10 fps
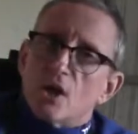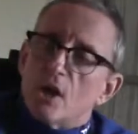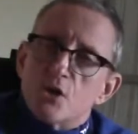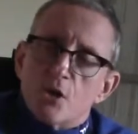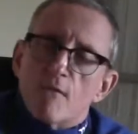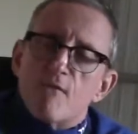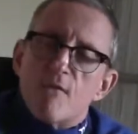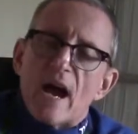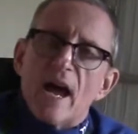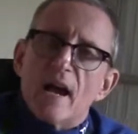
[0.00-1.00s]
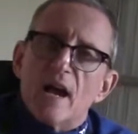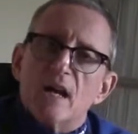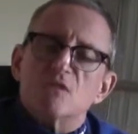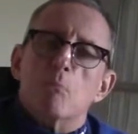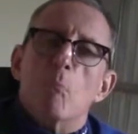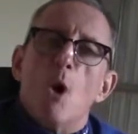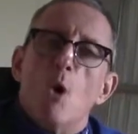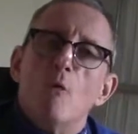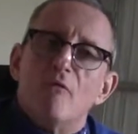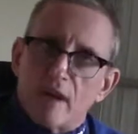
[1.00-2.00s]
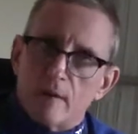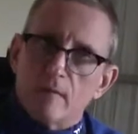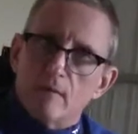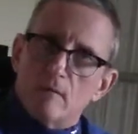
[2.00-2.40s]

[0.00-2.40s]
Get your fat ass moving.